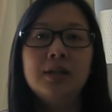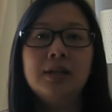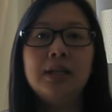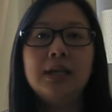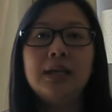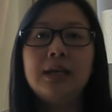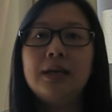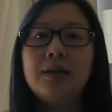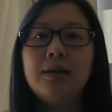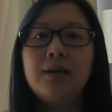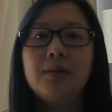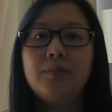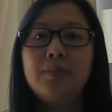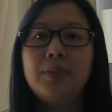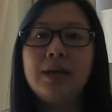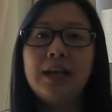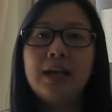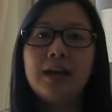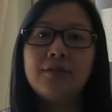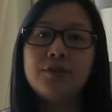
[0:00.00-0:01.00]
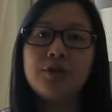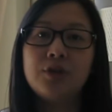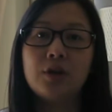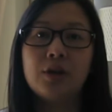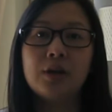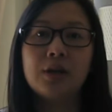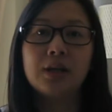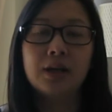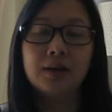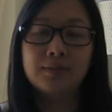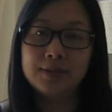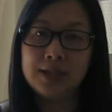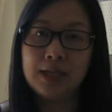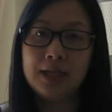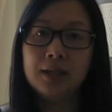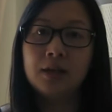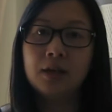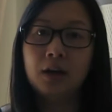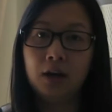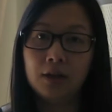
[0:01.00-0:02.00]
the PDF chart comes
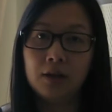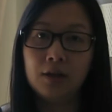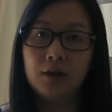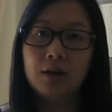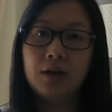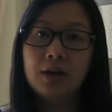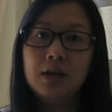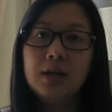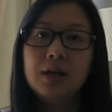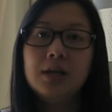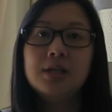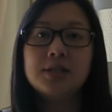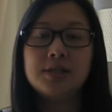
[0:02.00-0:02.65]
in color,